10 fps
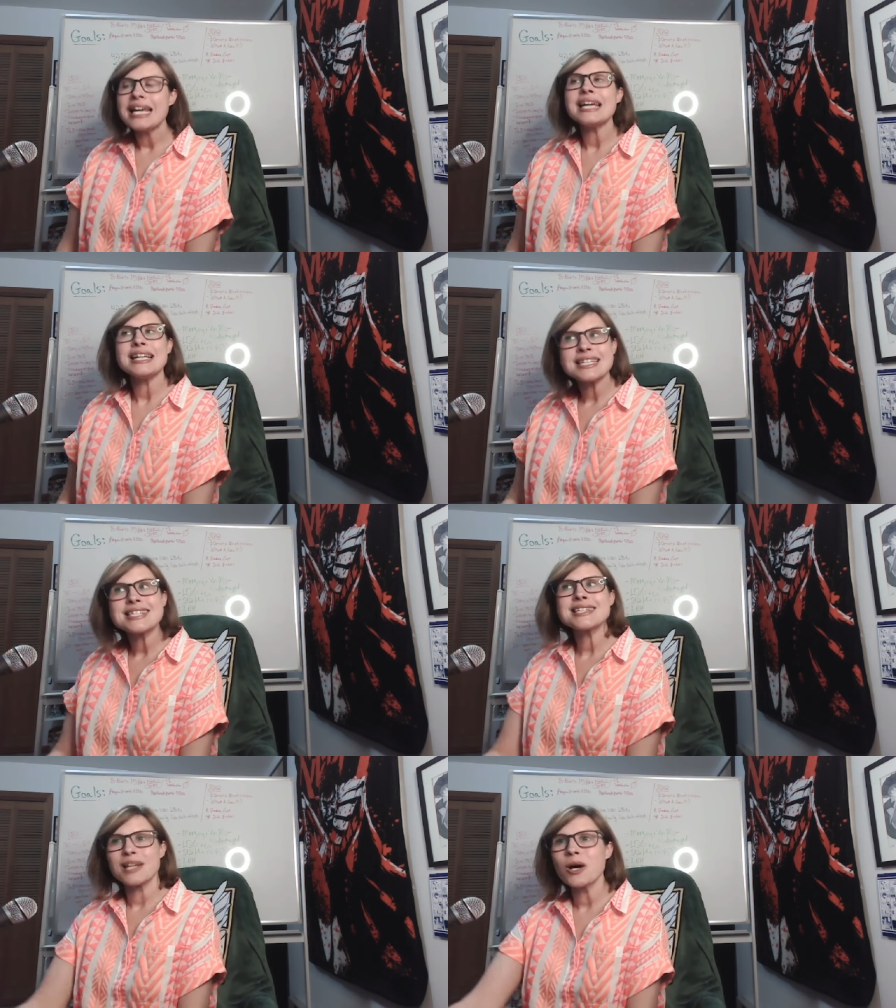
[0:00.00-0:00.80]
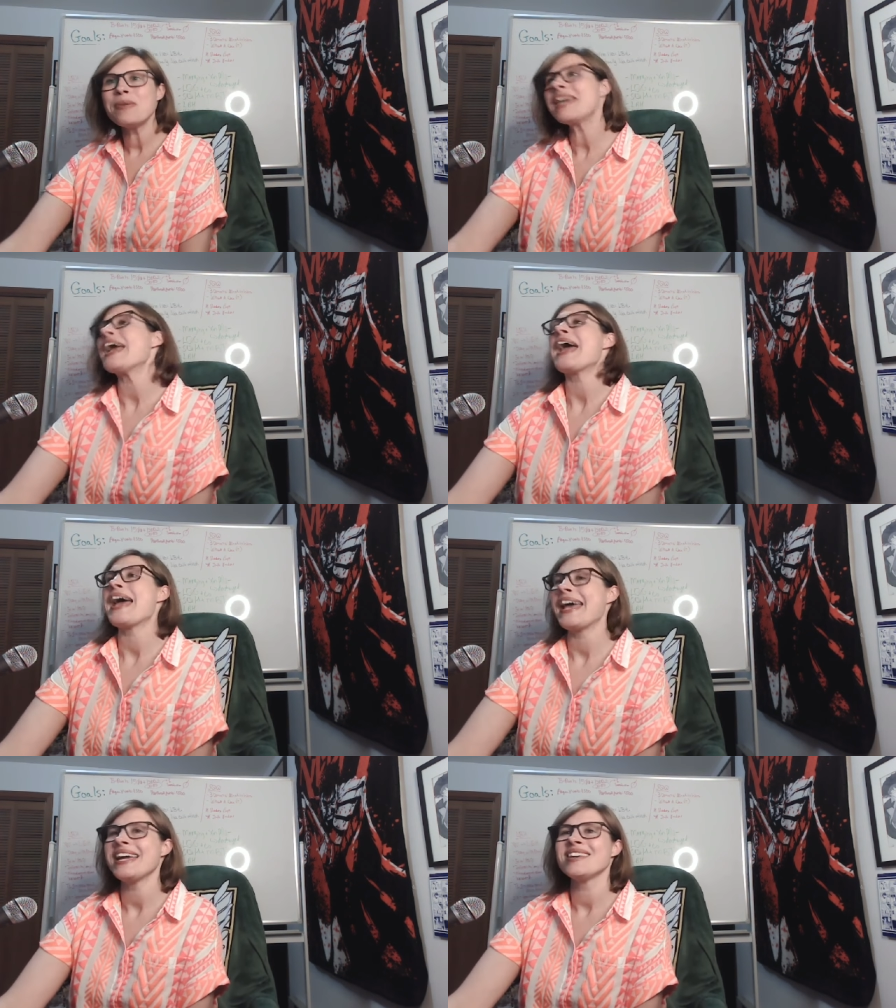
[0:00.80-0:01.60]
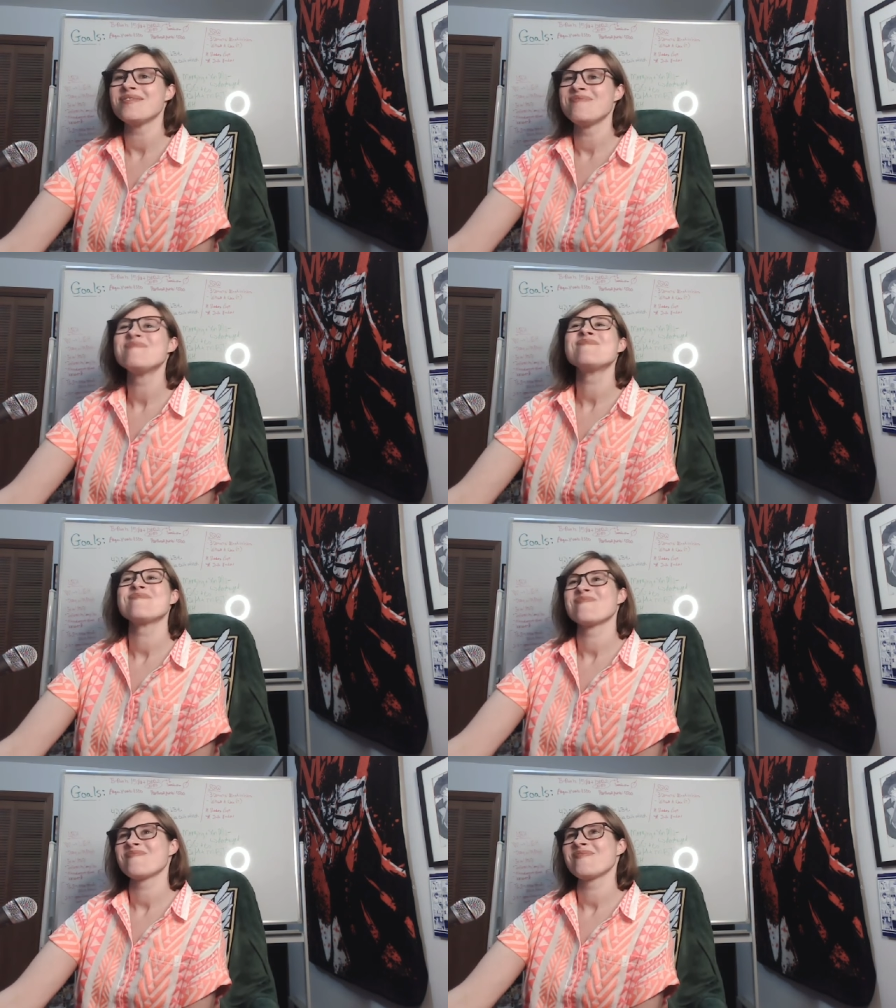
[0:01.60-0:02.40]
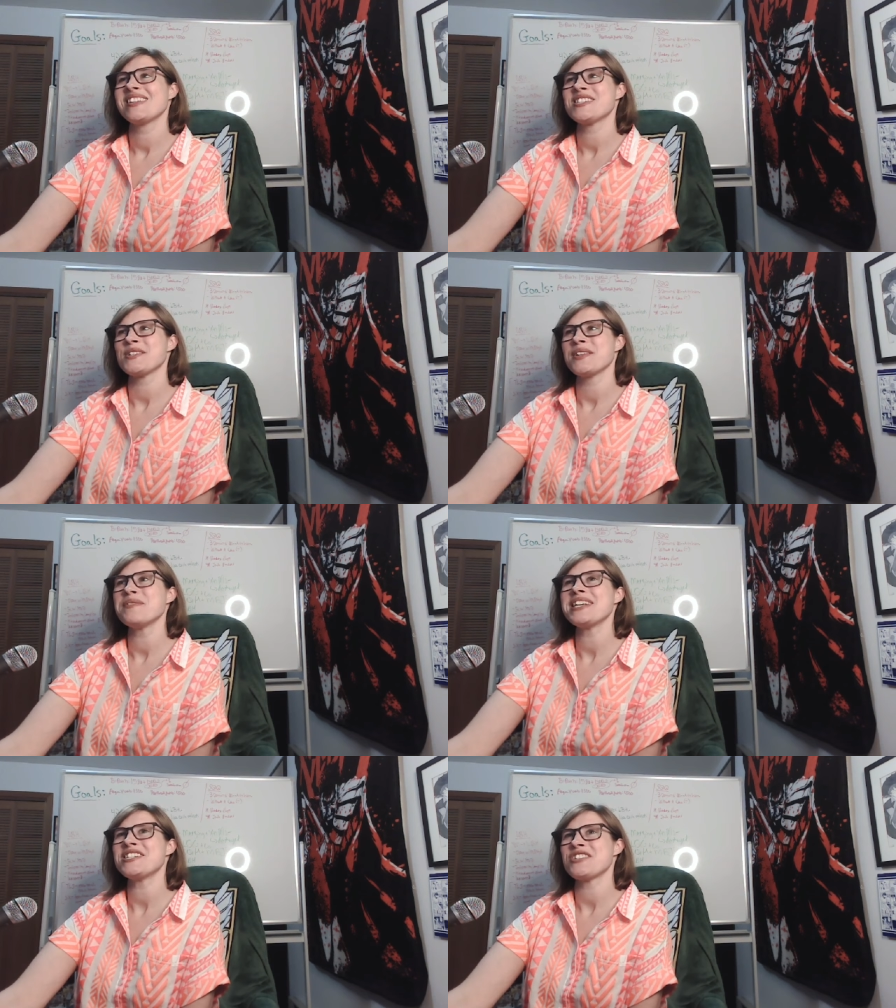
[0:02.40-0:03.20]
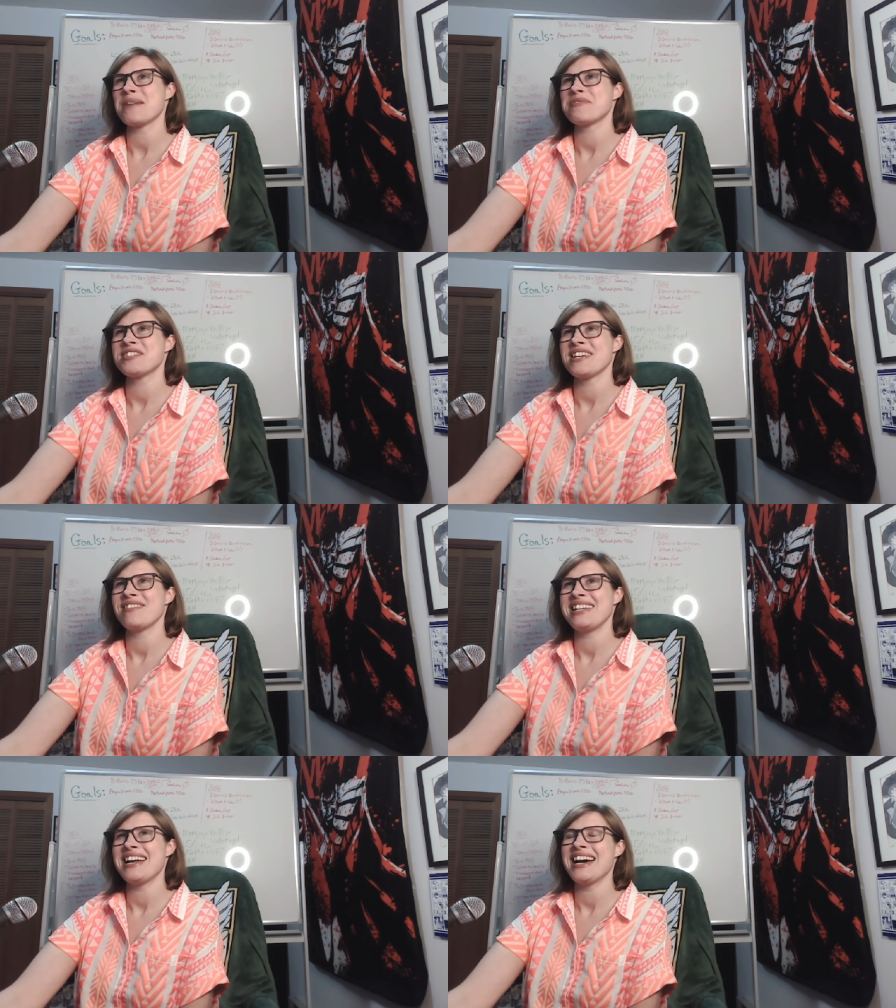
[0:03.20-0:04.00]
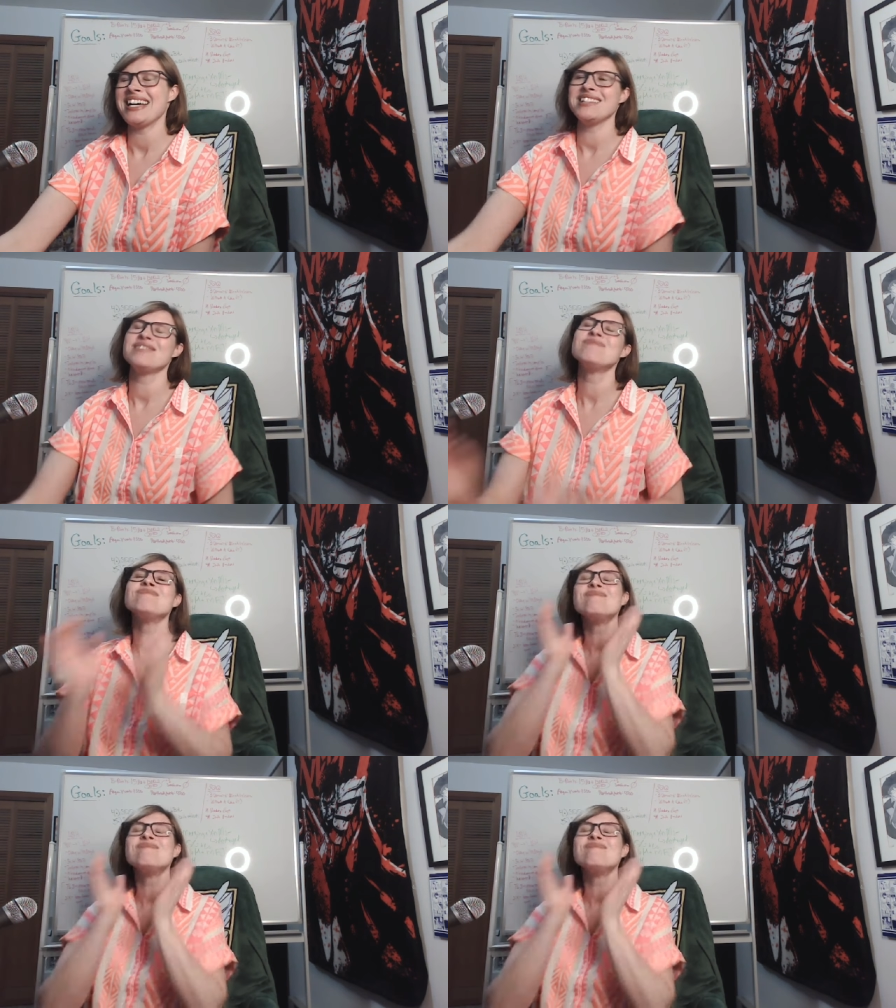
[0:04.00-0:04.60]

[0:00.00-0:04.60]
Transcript: It's Lo Hei. So then we get to chapter 79.